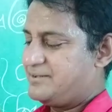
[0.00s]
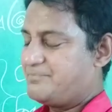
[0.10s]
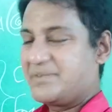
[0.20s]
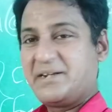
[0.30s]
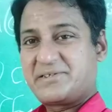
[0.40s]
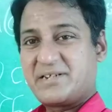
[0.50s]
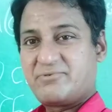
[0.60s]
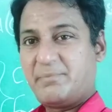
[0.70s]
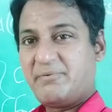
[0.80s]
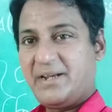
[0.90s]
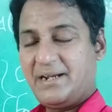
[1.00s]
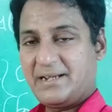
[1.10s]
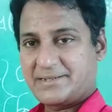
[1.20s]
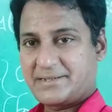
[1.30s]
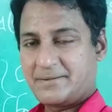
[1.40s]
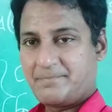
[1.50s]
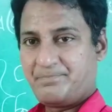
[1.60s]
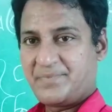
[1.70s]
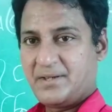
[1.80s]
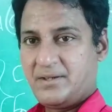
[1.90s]
the distance will be very less.
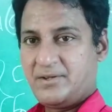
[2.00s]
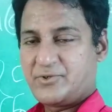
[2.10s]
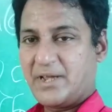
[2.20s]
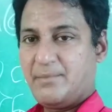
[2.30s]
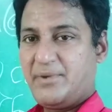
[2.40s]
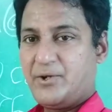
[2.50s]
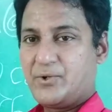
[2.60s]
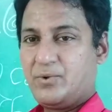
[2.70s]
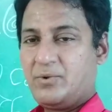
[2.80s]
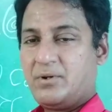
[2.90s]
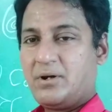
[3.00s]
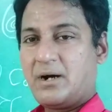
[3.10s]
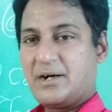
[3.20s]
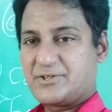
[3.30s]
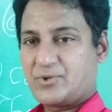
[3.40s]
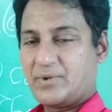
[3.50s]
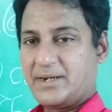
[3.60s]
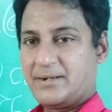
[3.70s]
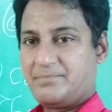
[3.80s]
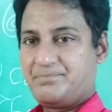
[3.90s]
So m into r
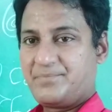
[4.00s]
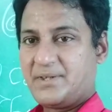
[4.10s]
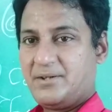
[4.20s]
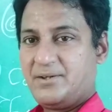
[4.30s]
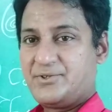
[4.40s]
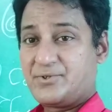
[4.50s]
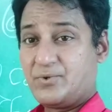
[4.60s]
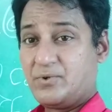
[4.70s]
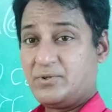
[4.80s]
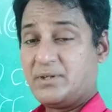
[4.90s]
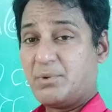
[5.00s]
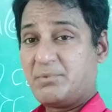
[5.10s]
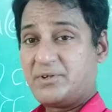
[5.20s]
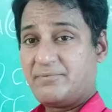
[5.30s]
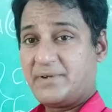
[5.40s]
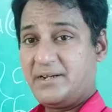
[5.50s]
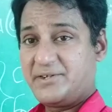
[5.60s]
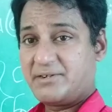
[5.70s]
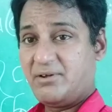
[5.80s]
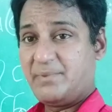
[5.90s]
squared. So the moment of
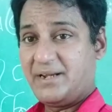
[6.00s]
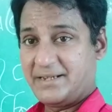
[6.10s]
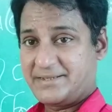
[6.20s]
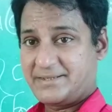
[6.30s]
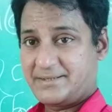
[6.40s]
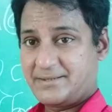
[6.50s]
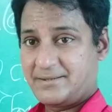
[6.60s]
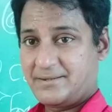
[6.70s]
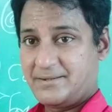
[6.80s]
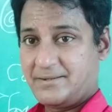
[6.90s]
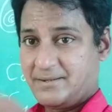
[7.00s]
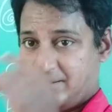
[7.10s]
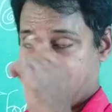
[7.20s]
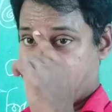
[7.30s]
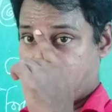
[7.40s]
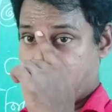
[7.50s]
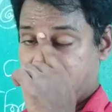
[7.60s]
inertia will be less. So